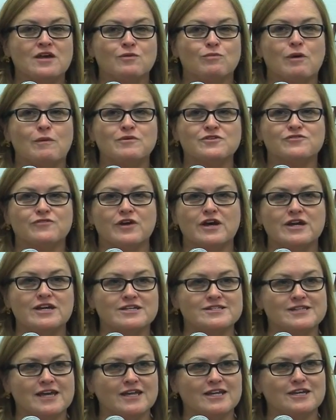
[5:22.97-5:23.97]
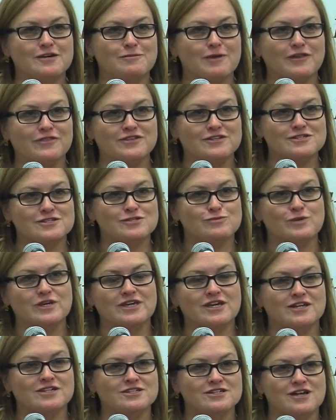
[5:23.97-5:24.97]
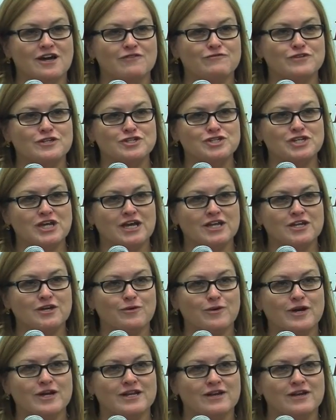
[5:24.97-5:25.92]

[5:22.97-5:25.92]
What was very exciting about this is we kicked it off in January,